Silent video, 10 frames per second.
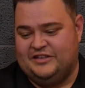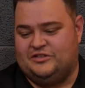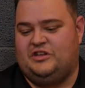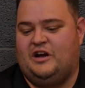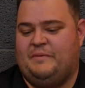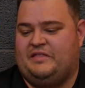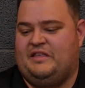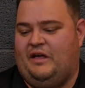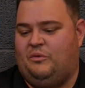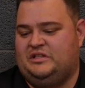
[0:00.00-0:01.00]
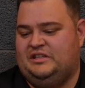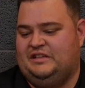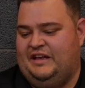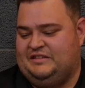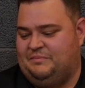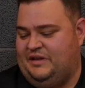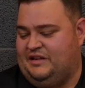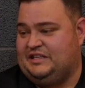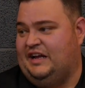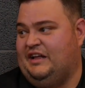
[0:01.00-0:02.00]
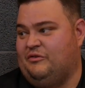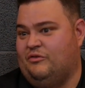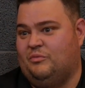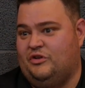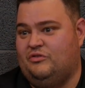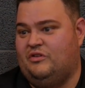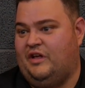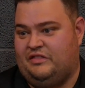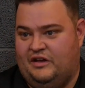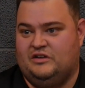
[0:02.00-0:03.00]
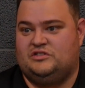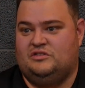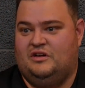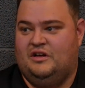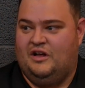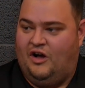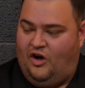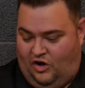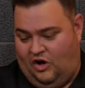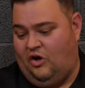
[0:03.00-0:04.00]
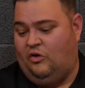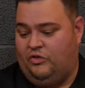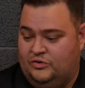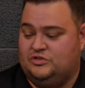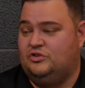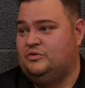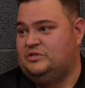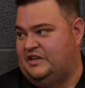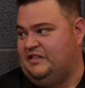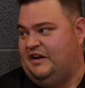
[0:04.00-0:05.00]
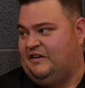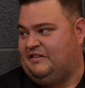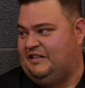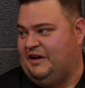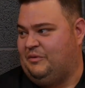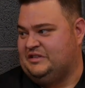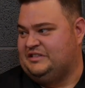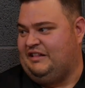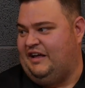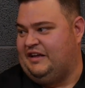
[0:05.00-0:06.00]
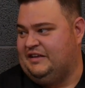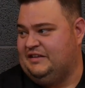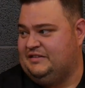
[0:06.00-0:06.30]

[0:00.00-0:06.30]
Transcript: So talk about that. Like, what's it like to be in a tight end room where you like there's all those dudes in there? Like, what is that like?